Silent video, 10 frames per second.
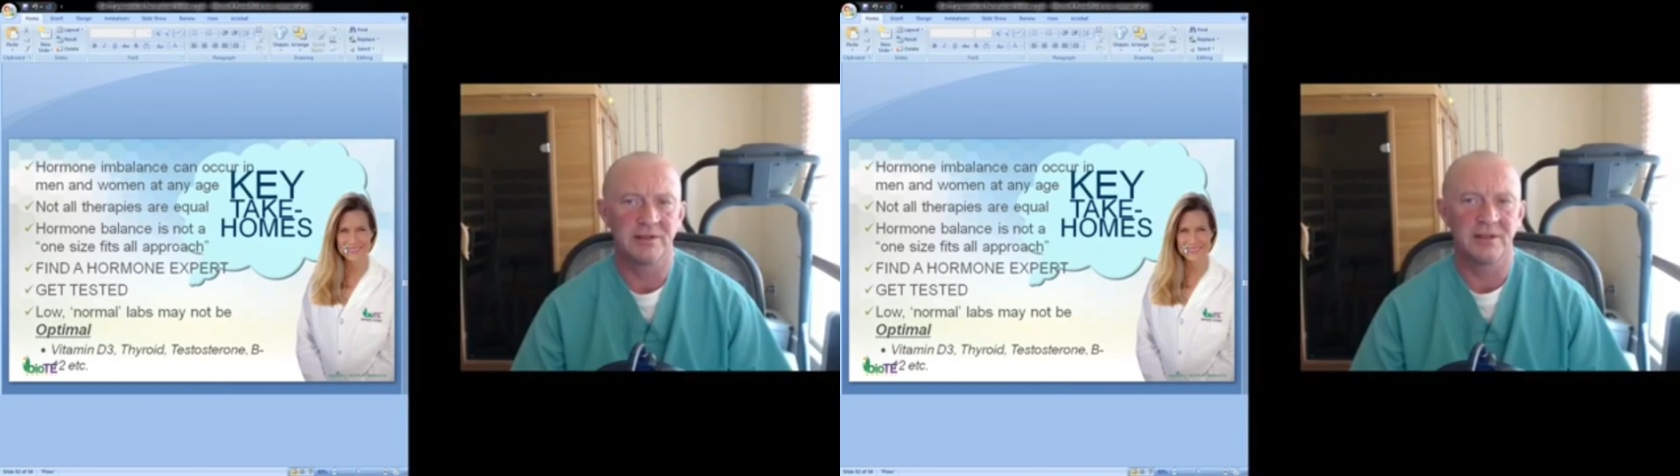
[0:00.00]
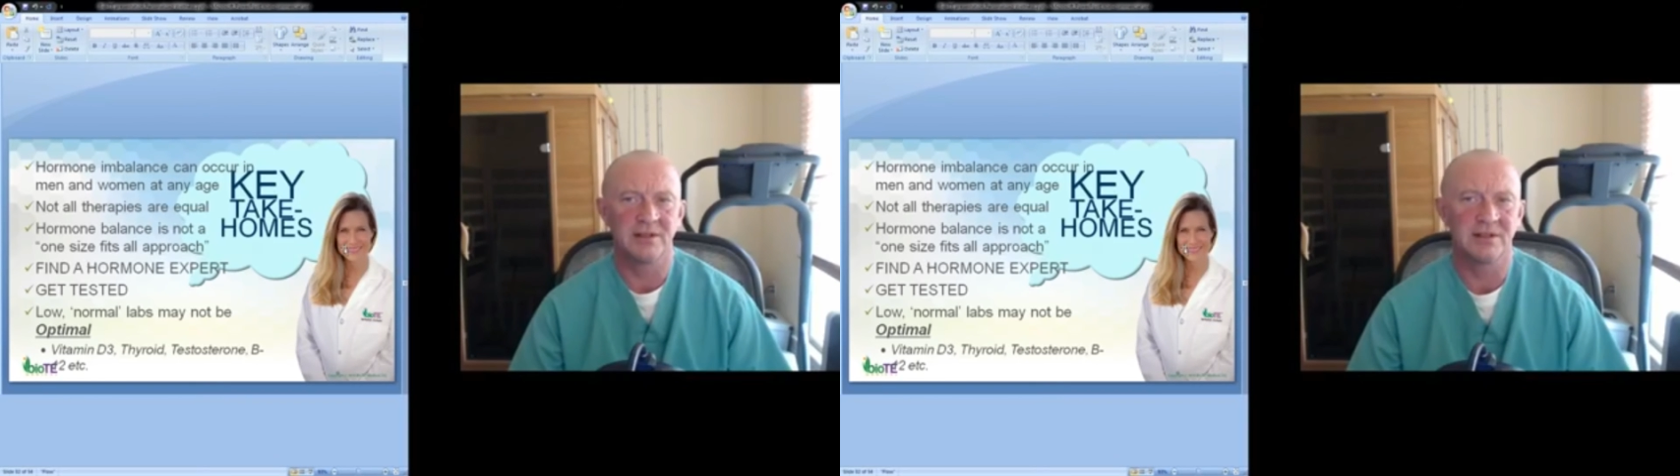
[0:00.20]

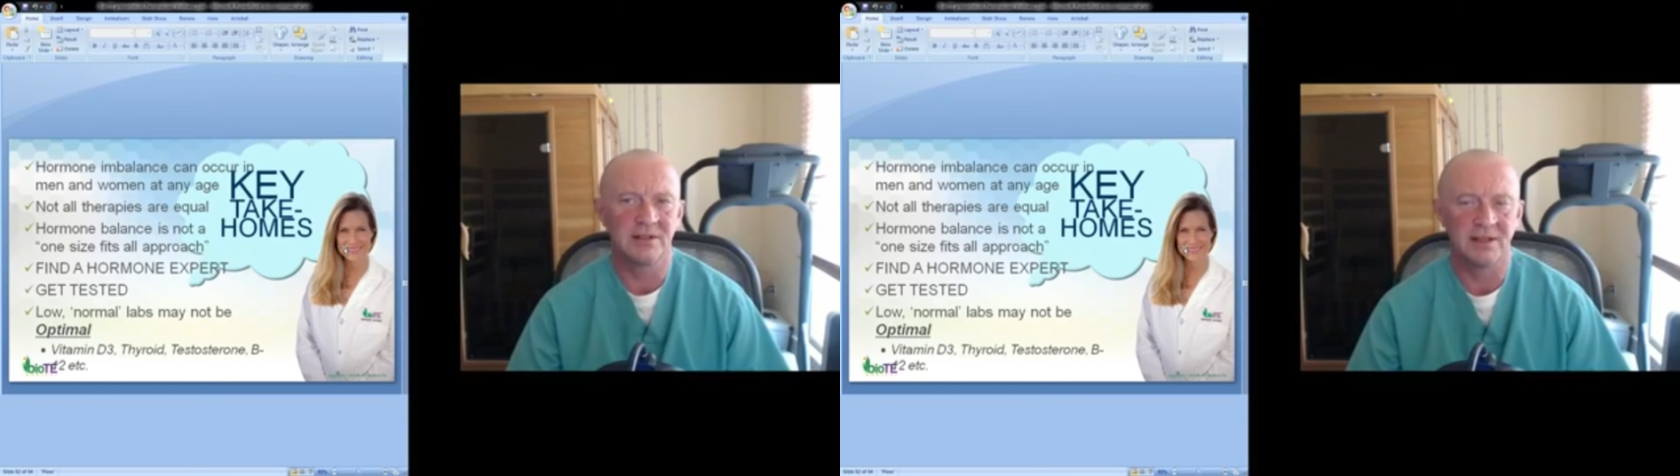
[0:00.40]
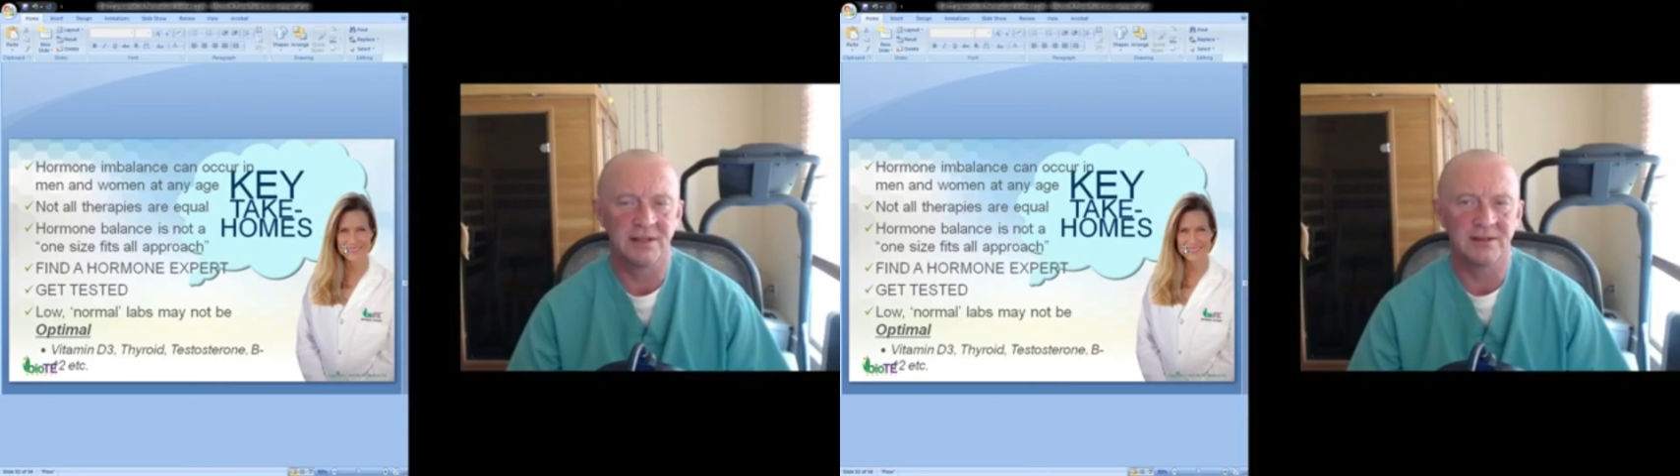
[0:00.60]
sense
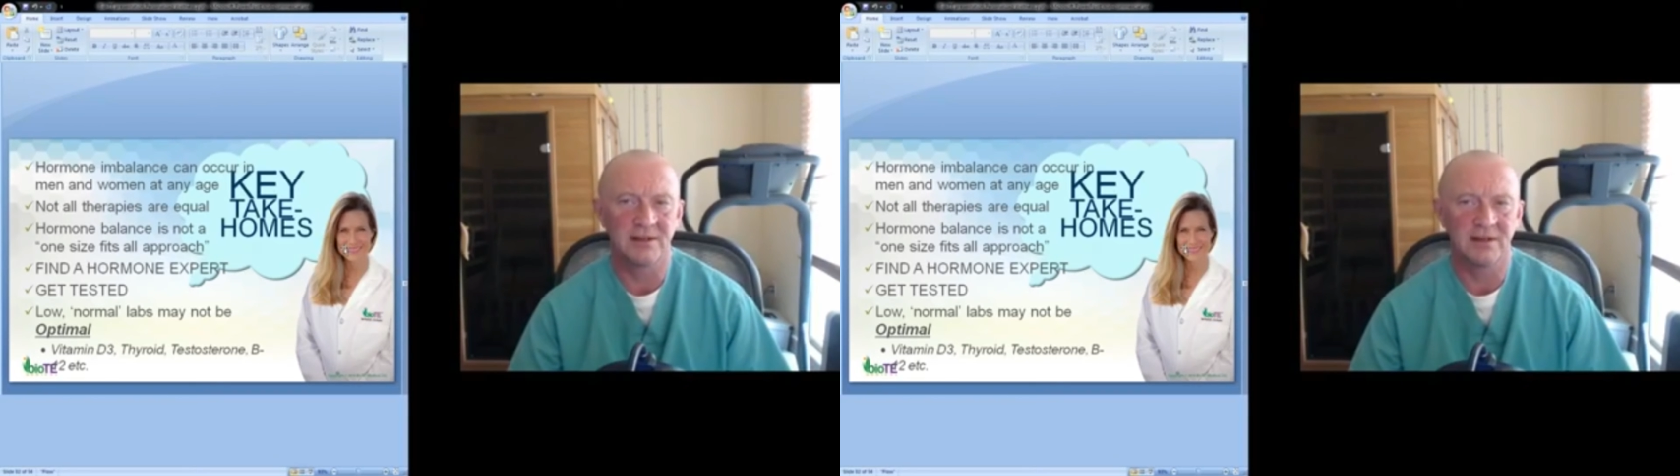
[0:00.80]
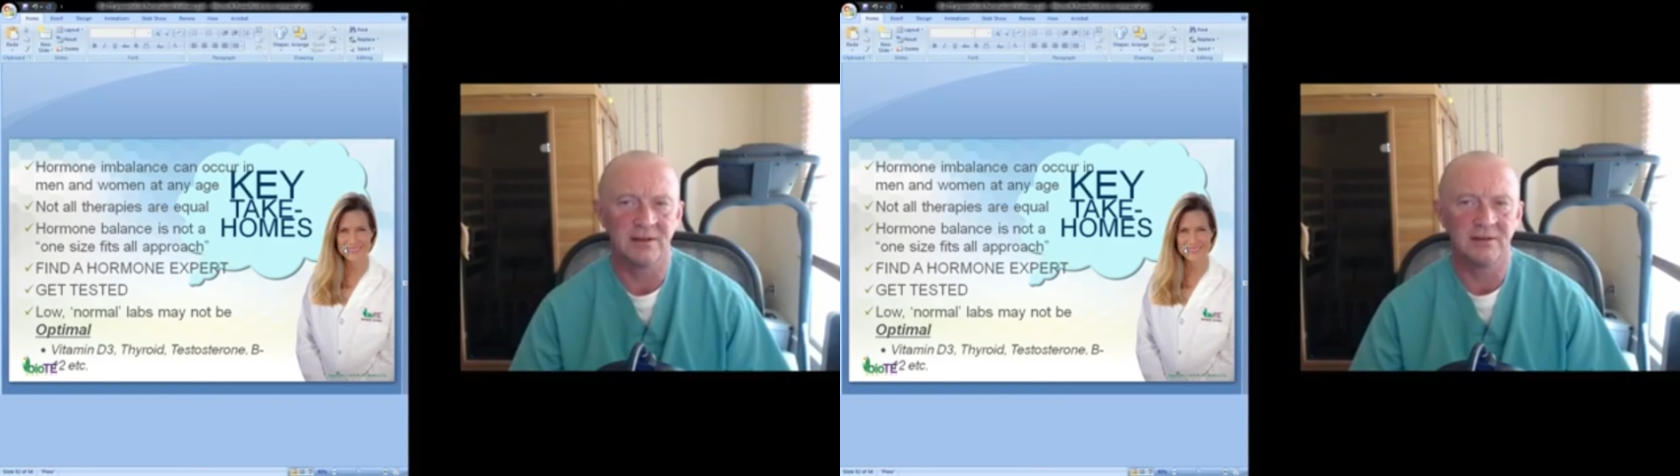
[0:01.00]
that
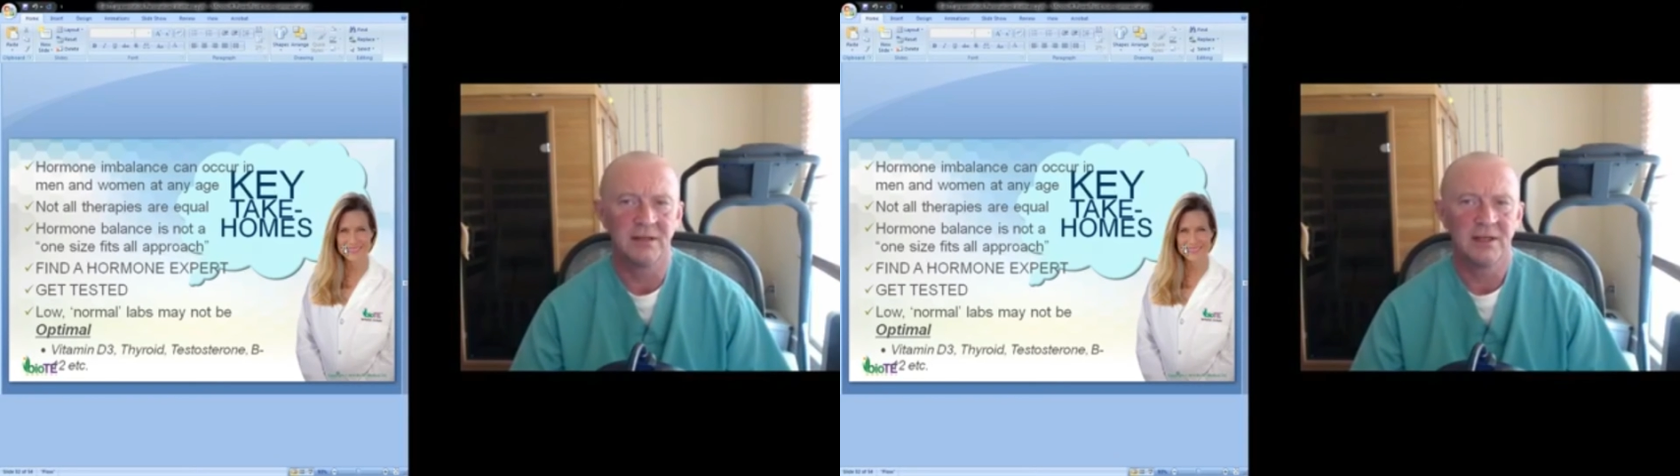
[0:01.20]
uh,